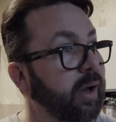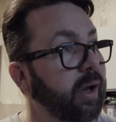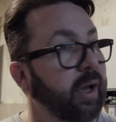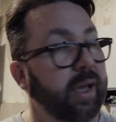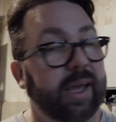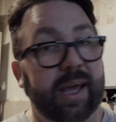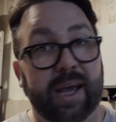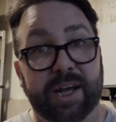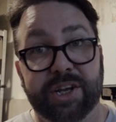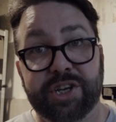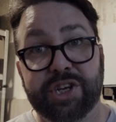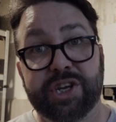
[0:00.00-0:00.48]

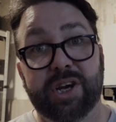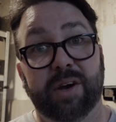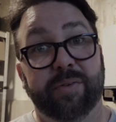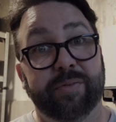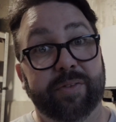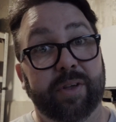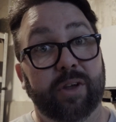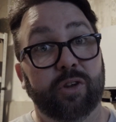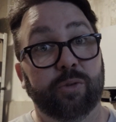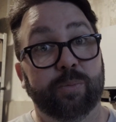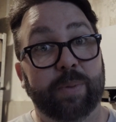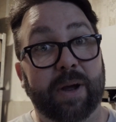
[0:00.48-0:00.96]
Yeah, chuff
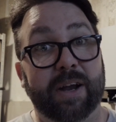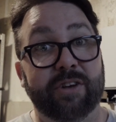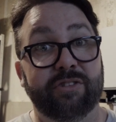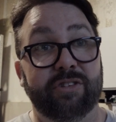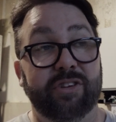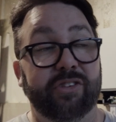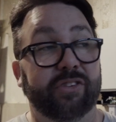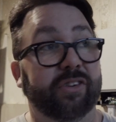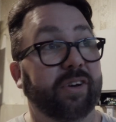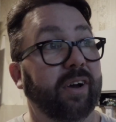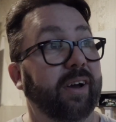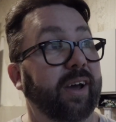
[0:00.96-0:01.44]
those
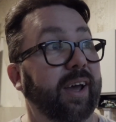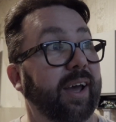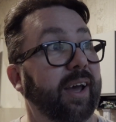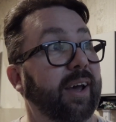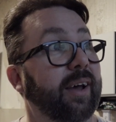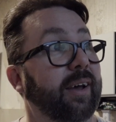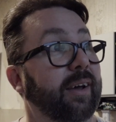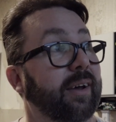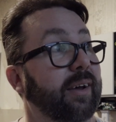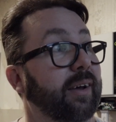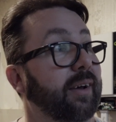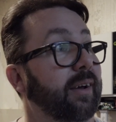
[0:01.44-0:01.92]
batteries got here.
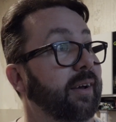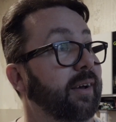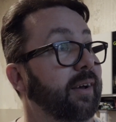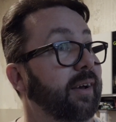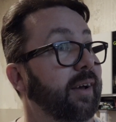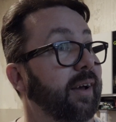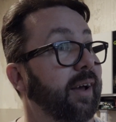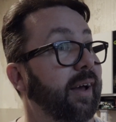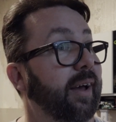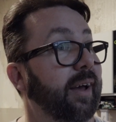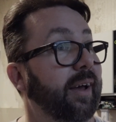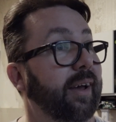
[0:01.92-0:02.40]

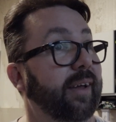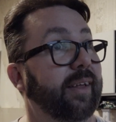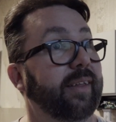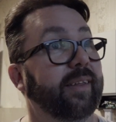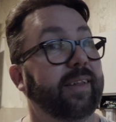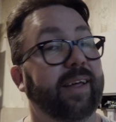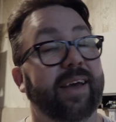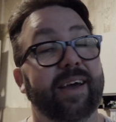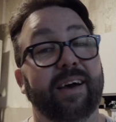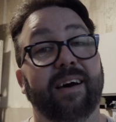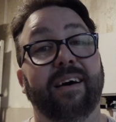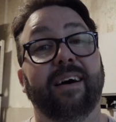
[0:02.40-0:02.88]

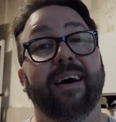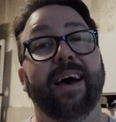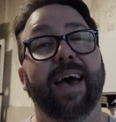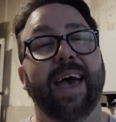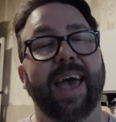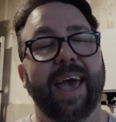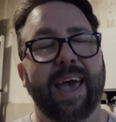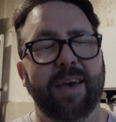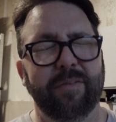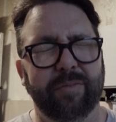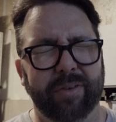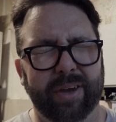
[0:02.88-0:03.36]
They are
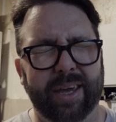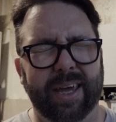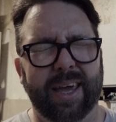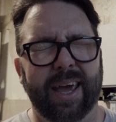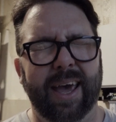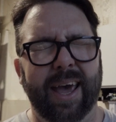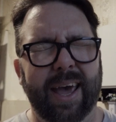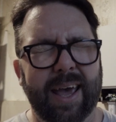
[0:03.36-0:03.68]
heavy.